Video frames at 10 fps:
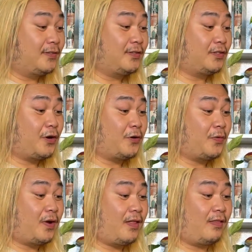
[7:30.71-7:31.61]

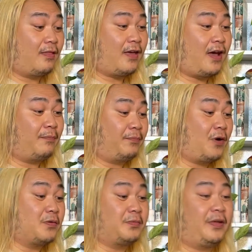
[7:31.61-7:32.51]
so that
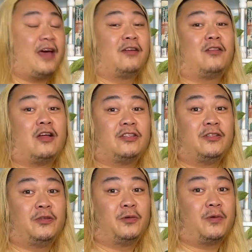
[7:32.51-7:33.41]
probably had a lot to
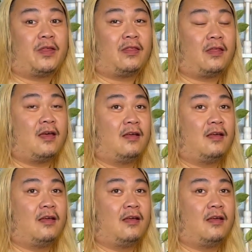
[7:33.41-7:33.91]
do with